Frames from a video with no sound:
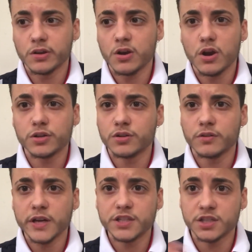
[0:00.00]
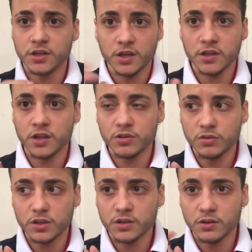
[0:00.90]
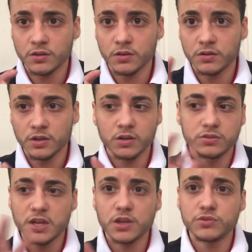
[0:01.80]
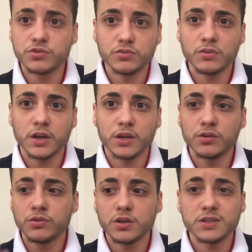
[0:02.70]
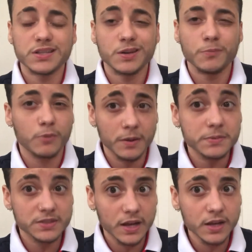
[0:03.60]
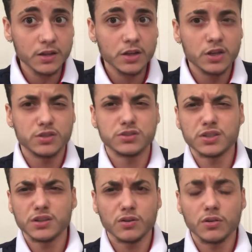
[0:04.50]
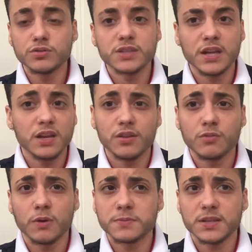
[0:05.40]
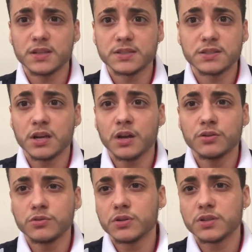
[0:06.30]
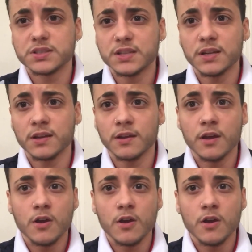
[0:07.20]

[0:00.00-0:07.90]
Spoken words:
card correction, and then it'll take you to like a New York City website. You shouldn't go to any other website that's not New York City.